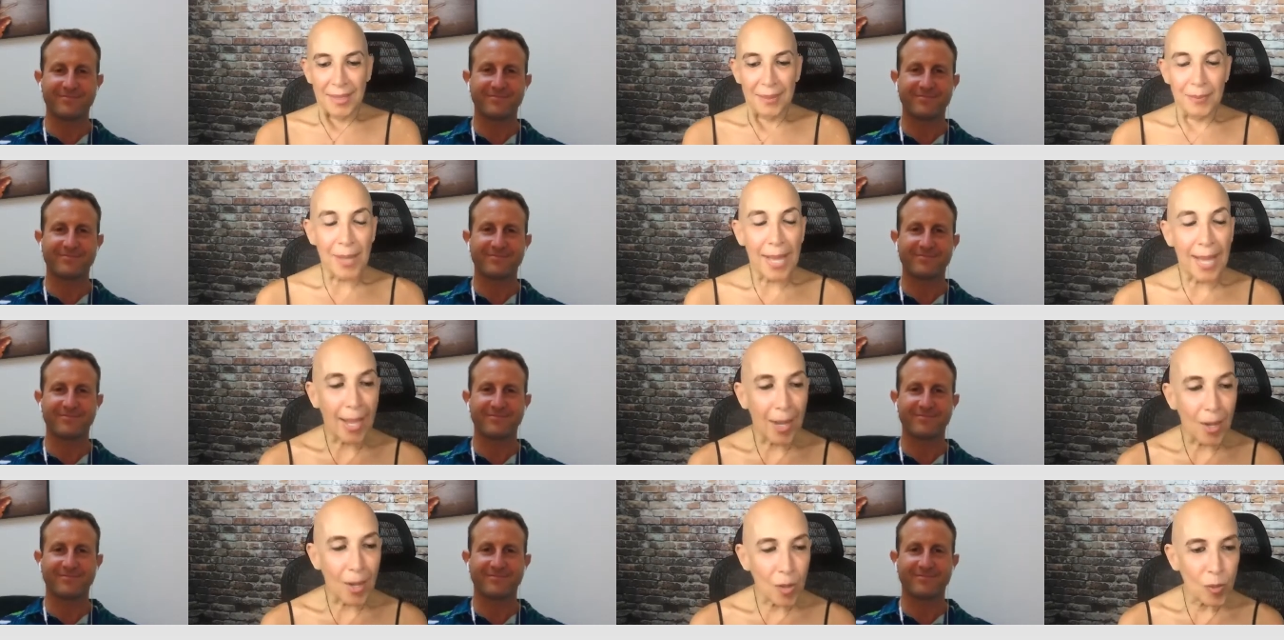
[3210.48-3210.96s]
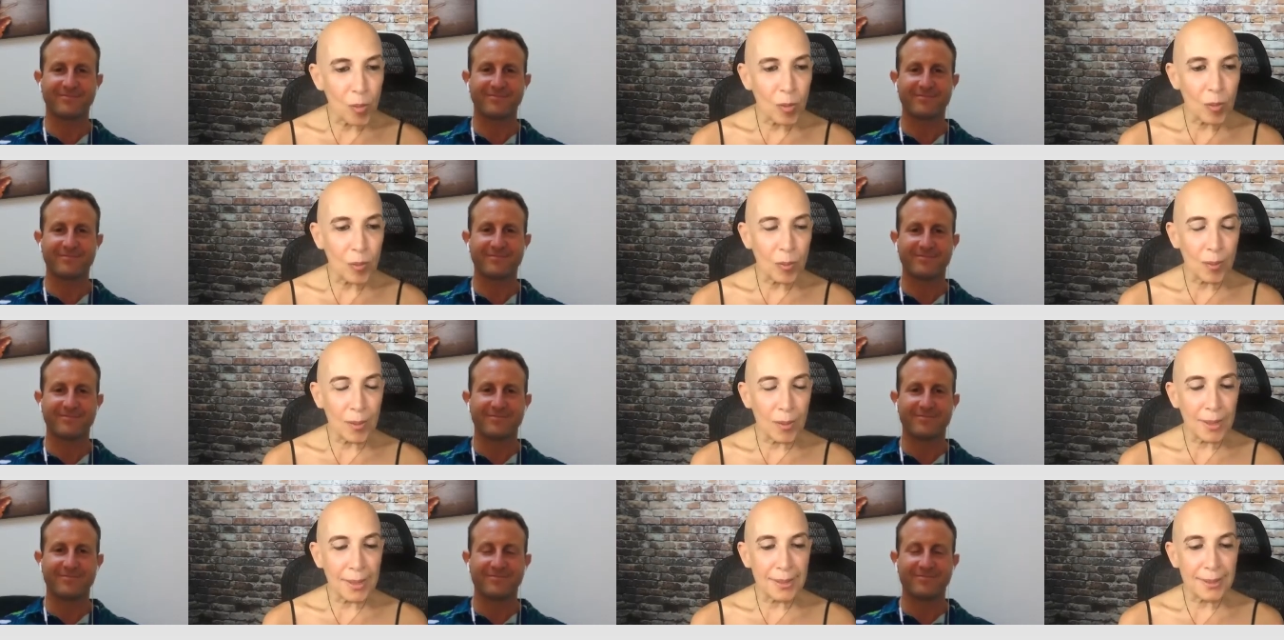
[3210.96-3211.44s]

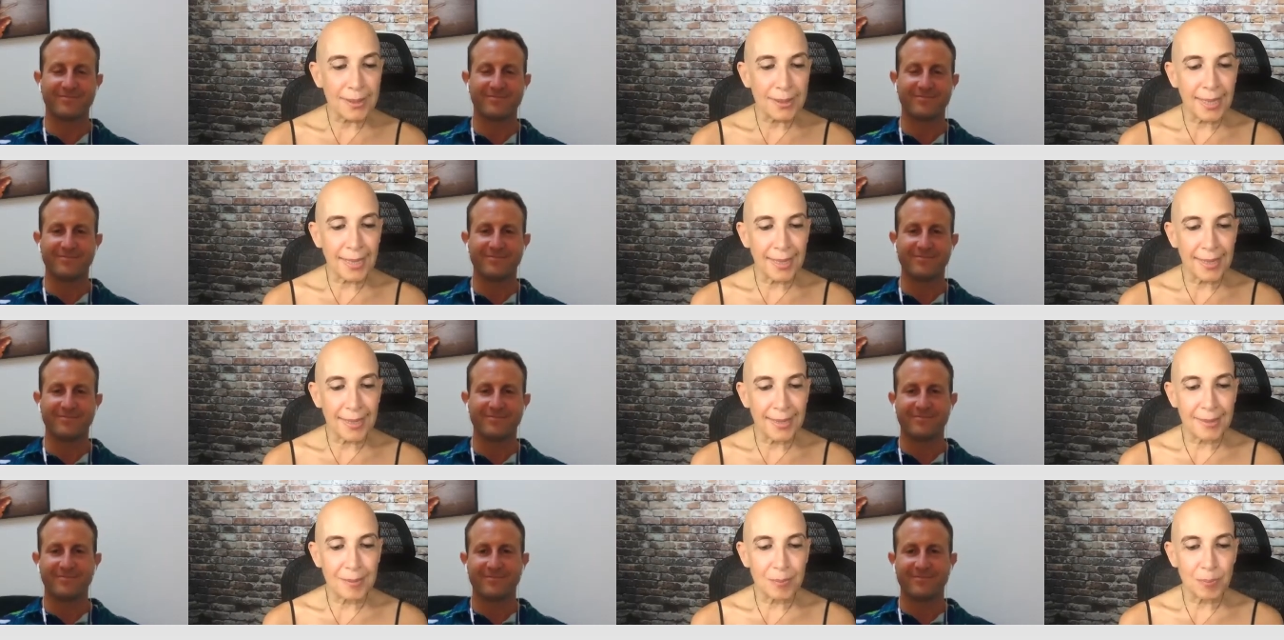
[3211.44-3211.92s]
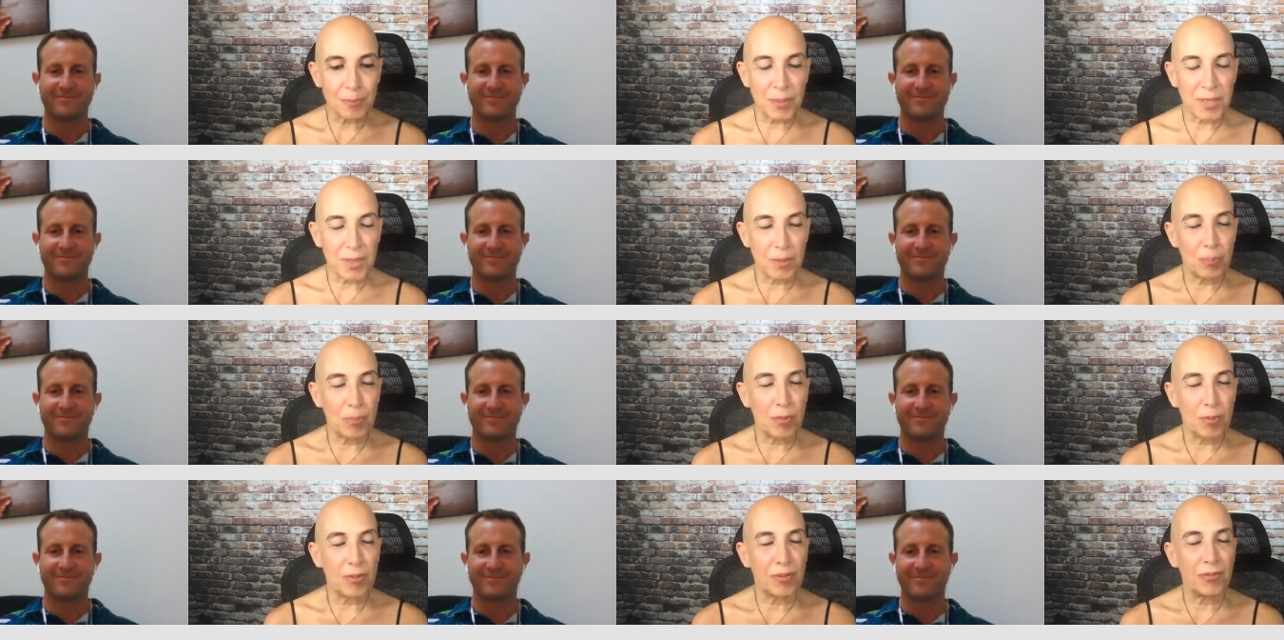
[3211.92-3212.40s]
Speaker 1: how can
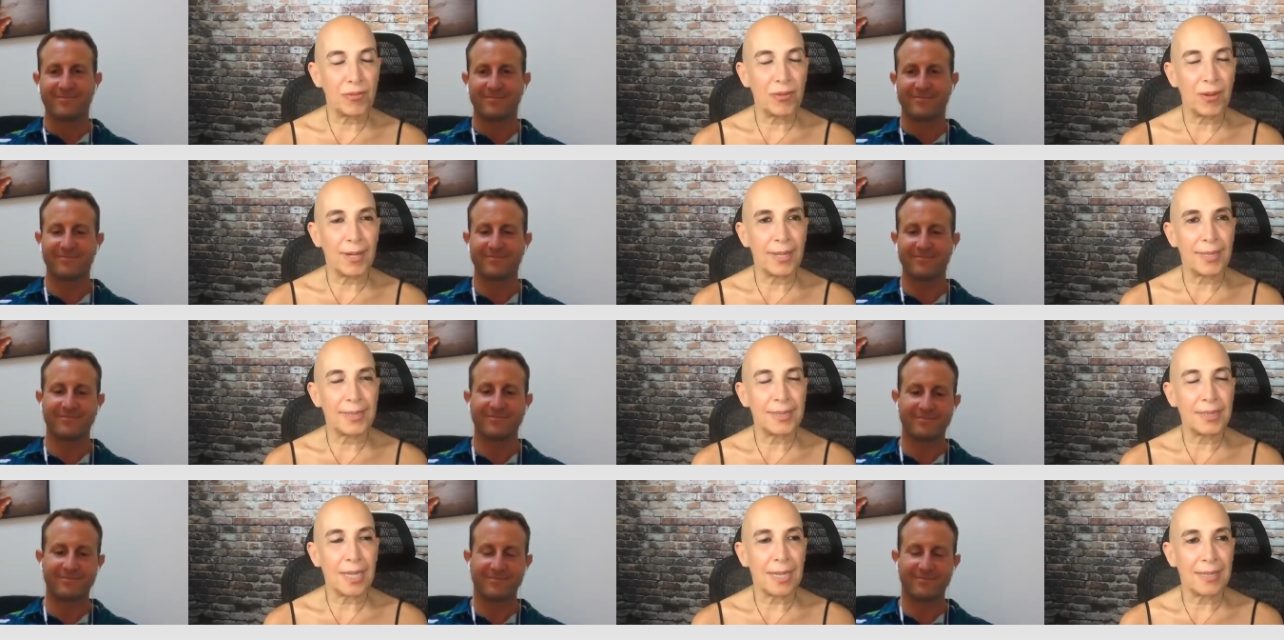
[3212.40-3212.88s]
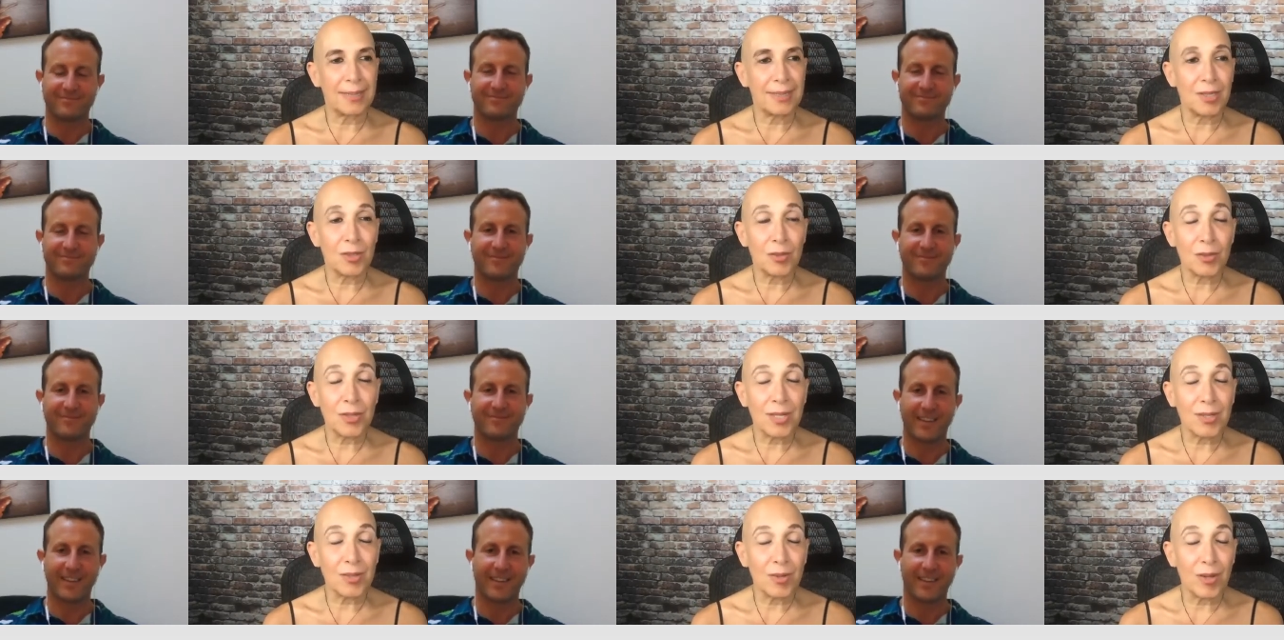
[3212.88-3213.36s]
people find i know
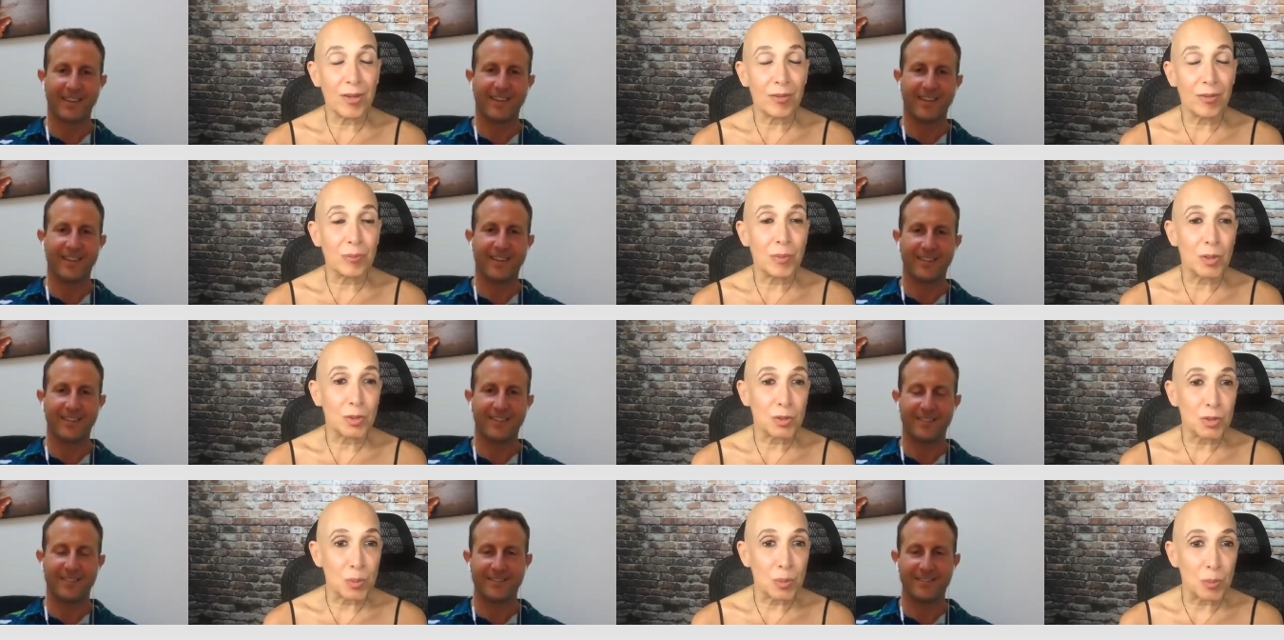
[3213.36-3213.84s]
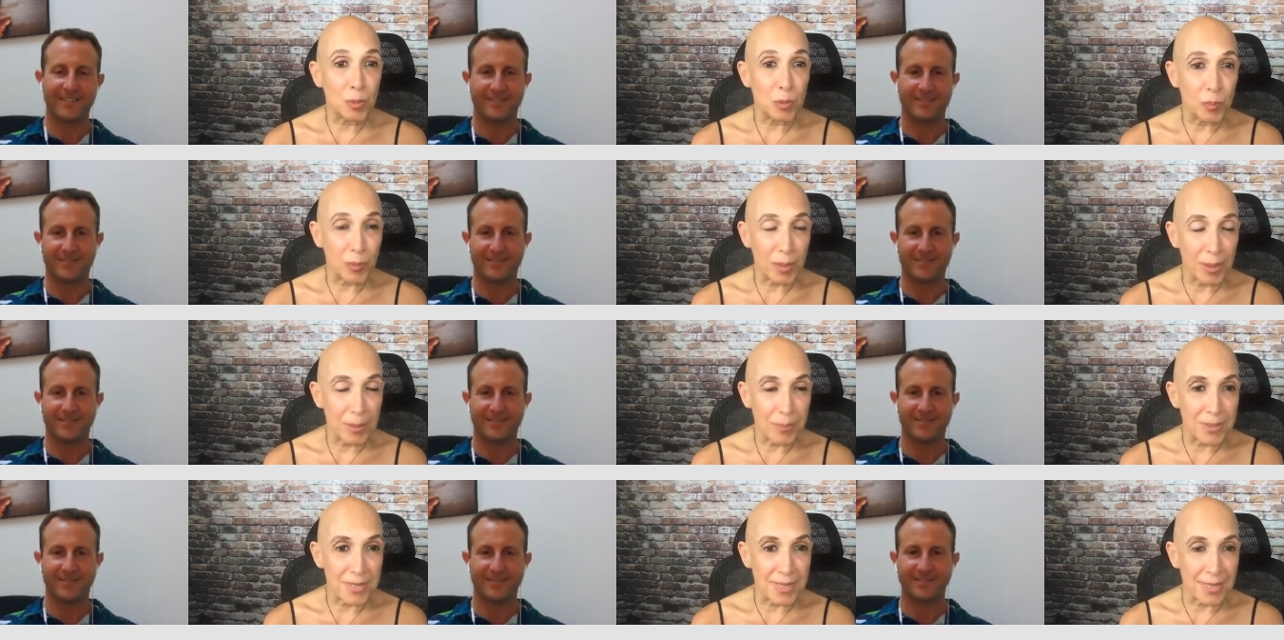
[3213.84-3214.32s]
that you have multiple
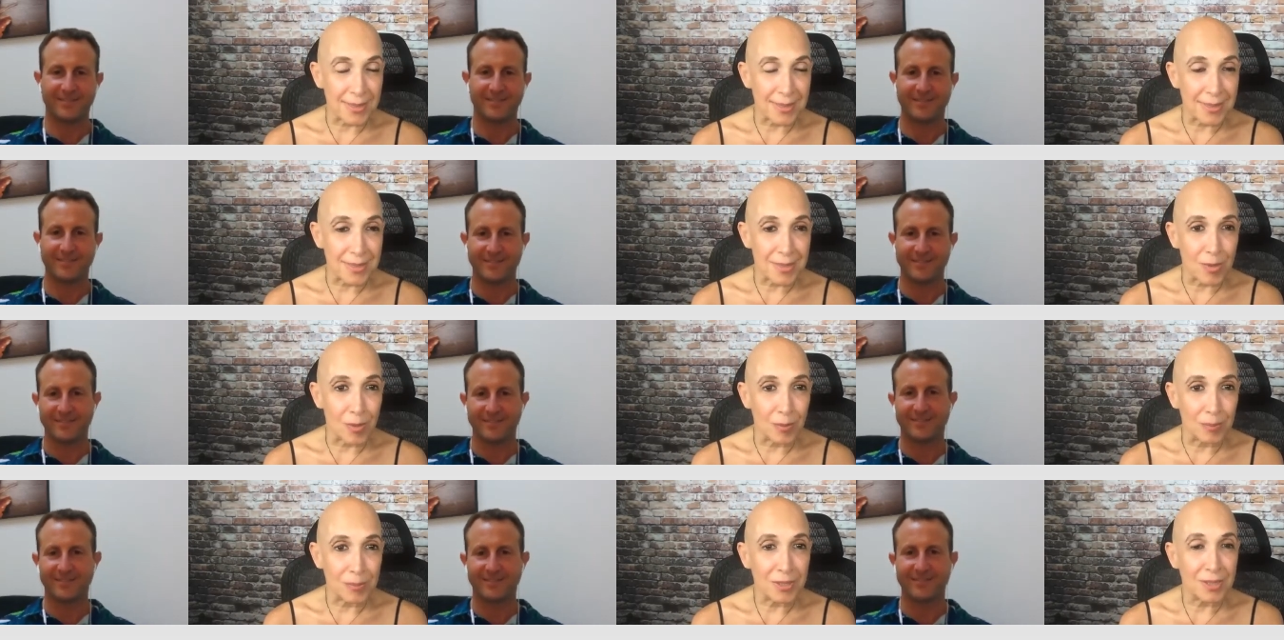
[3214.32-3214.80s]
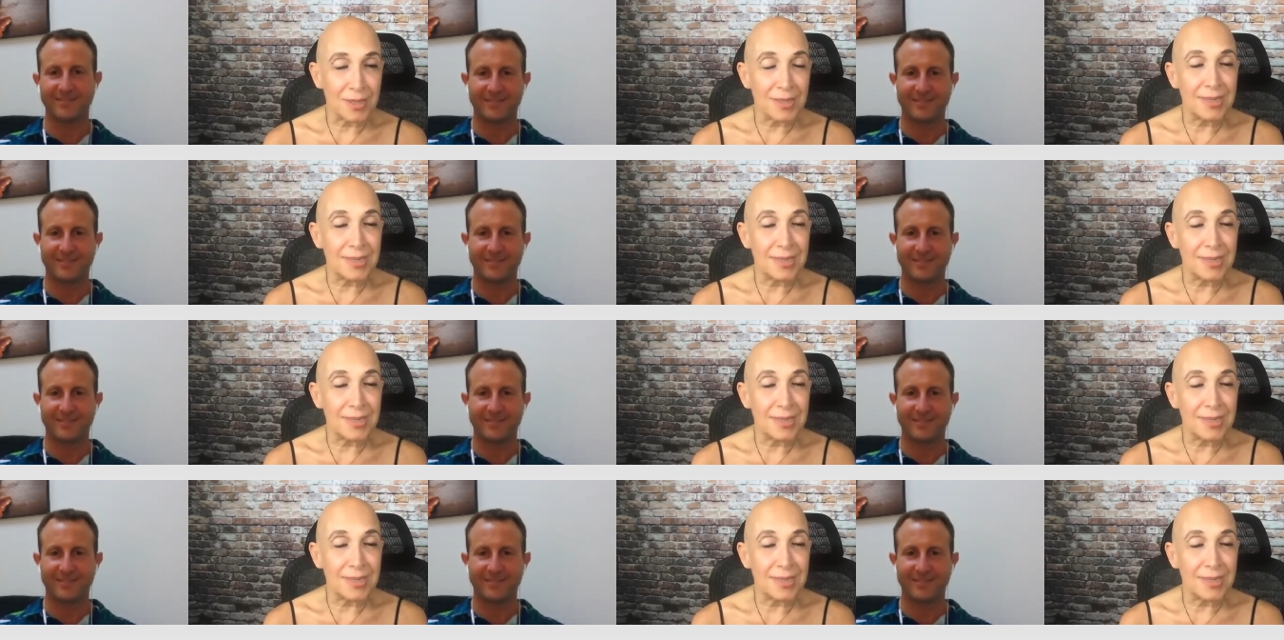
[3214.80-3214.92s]
websites so i'm going